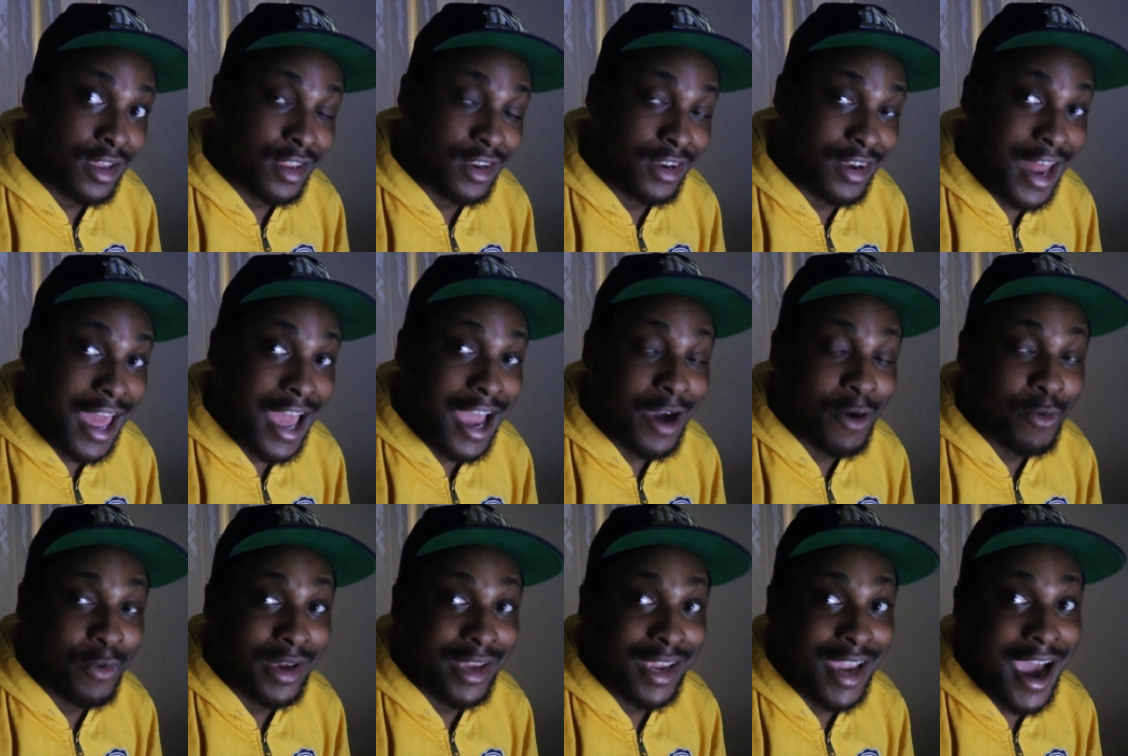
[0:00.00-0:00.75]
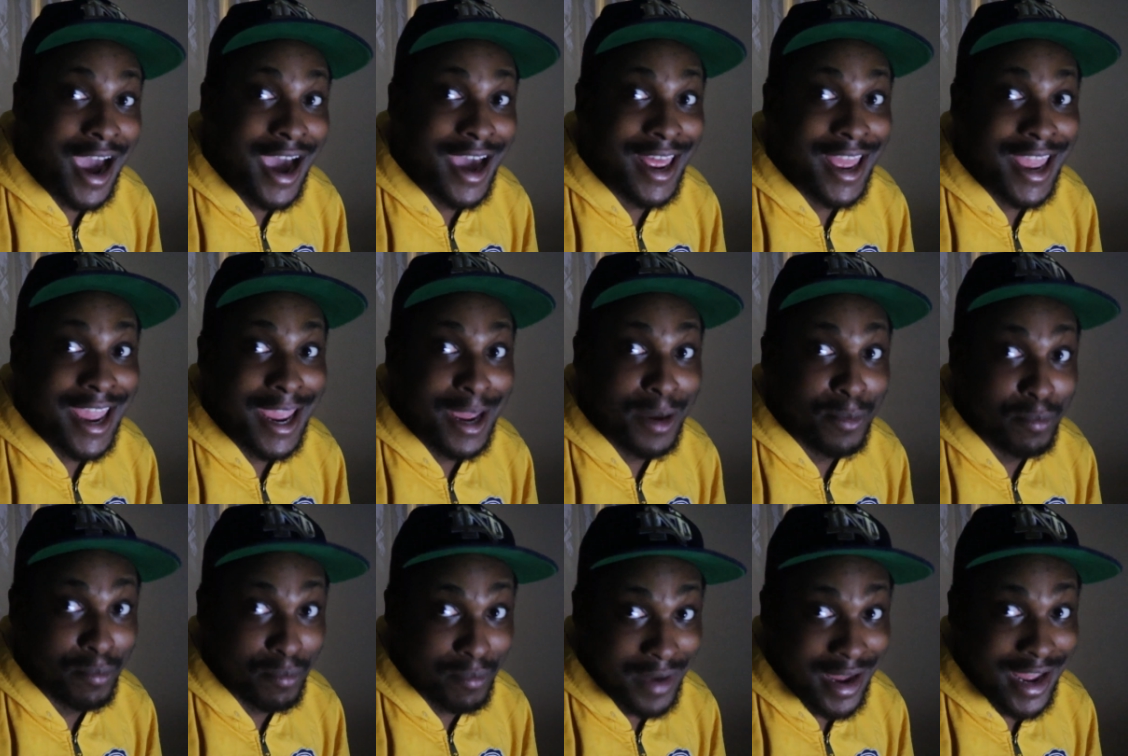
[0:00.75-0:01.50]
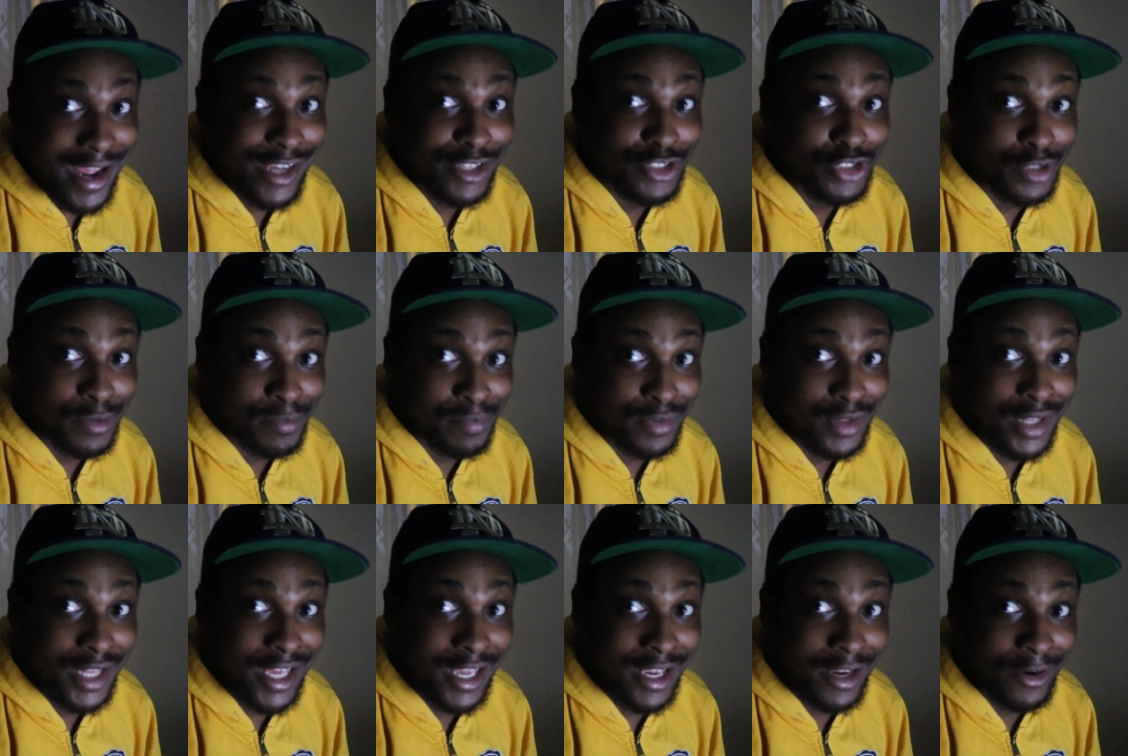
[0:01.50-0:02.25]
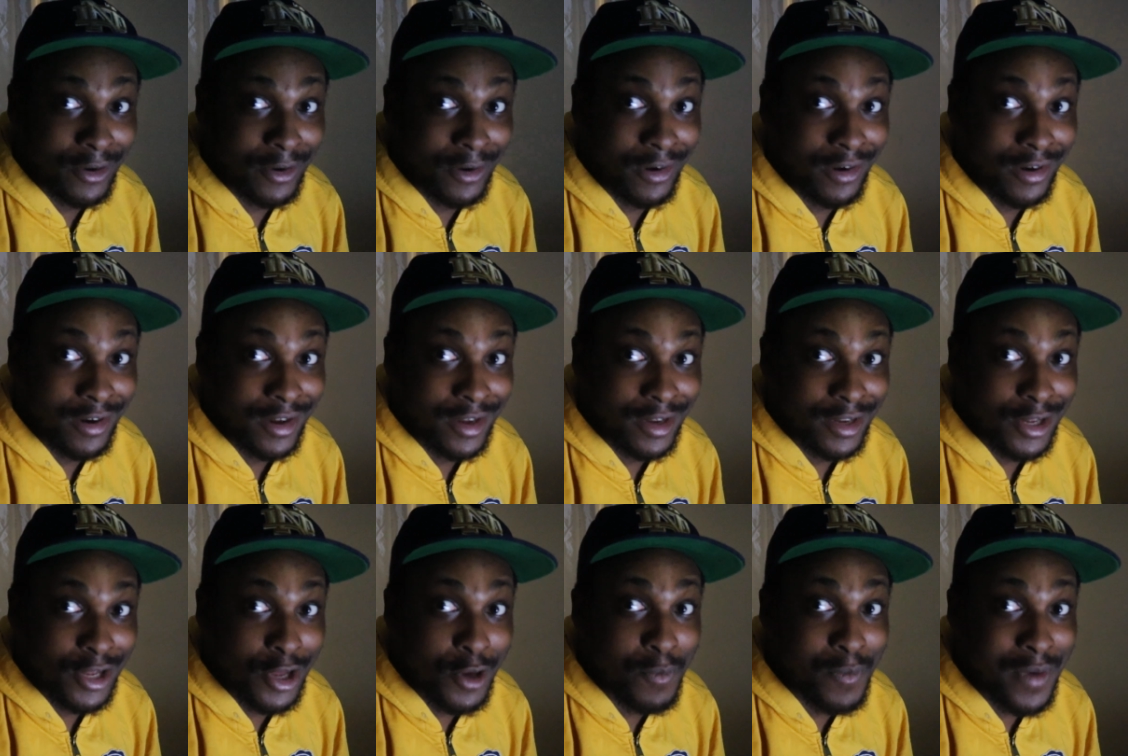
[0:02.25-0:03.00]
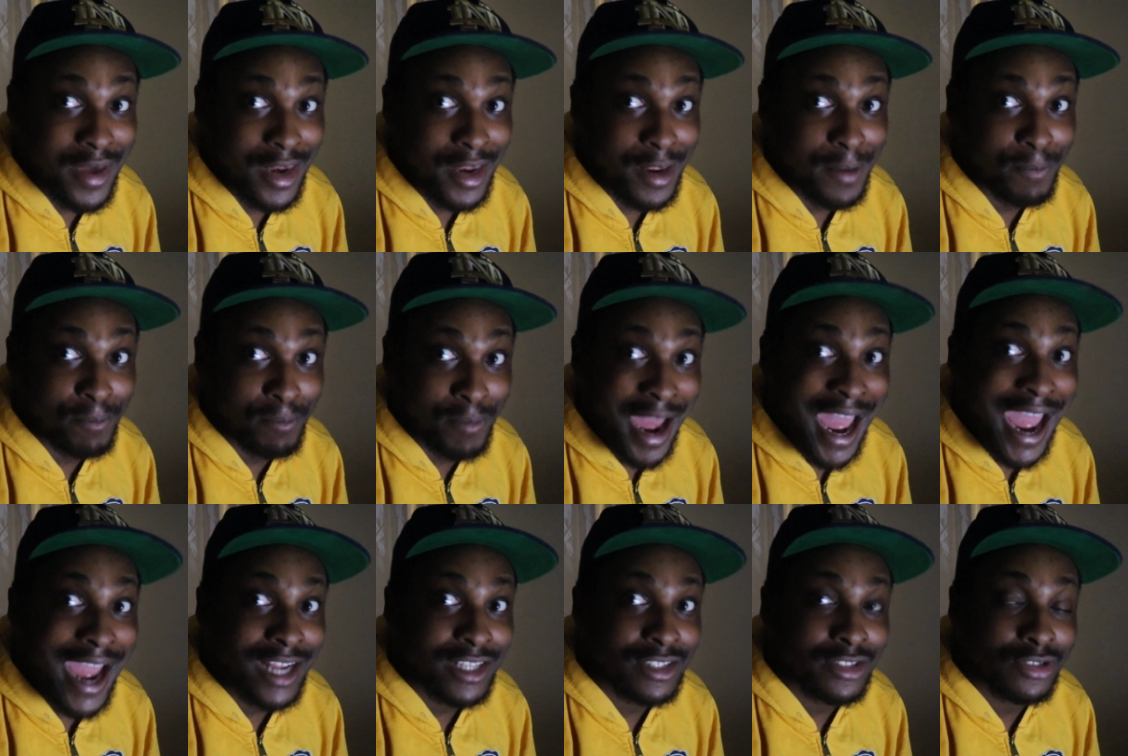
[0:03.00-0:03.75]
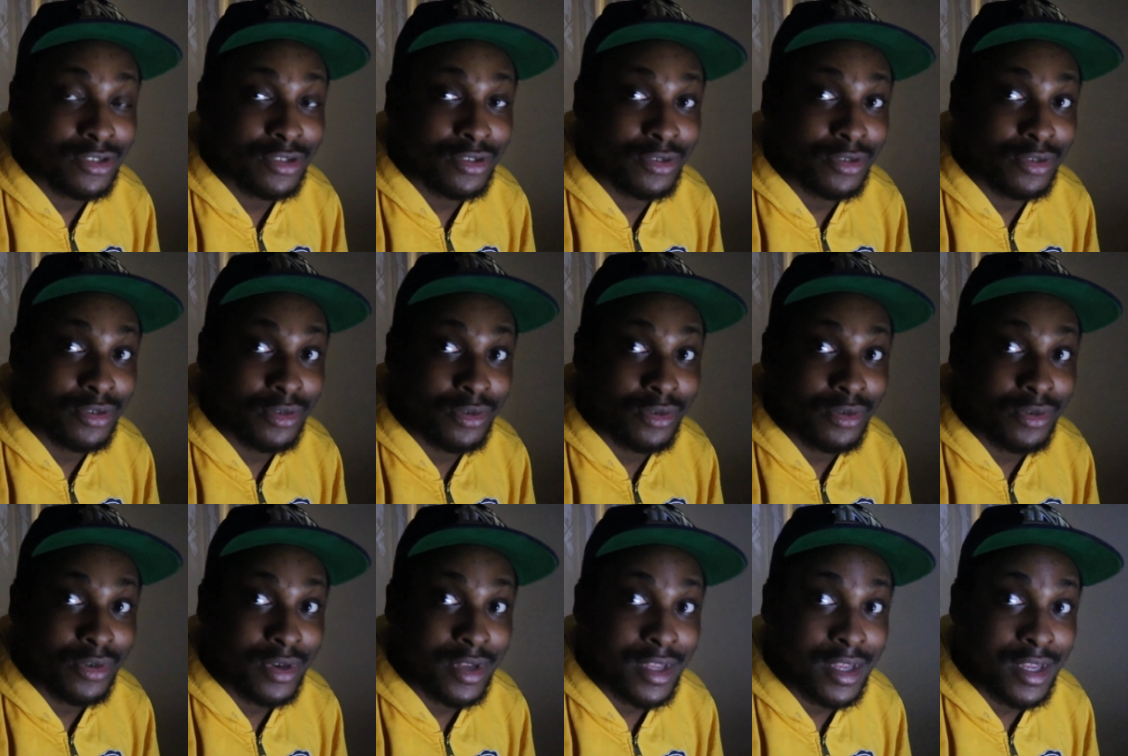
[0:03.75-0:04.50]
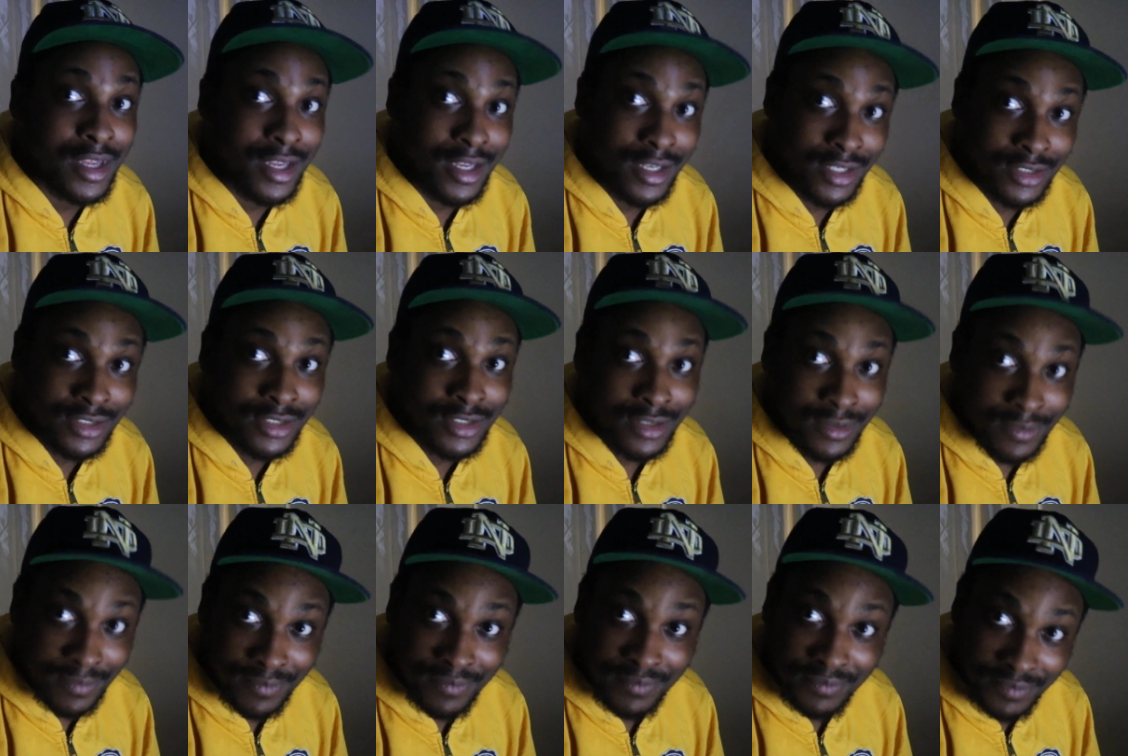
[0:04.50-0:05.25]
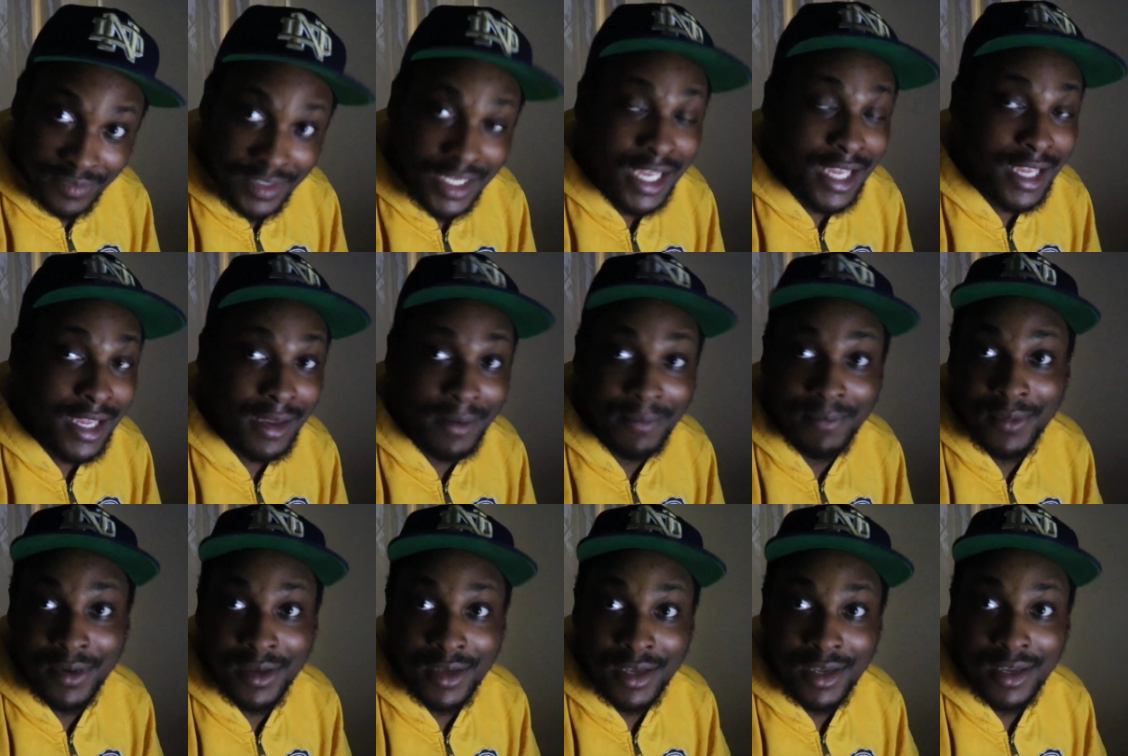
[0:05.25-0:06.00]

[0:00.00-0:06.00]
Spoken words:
Now we got a major player committed back to his team,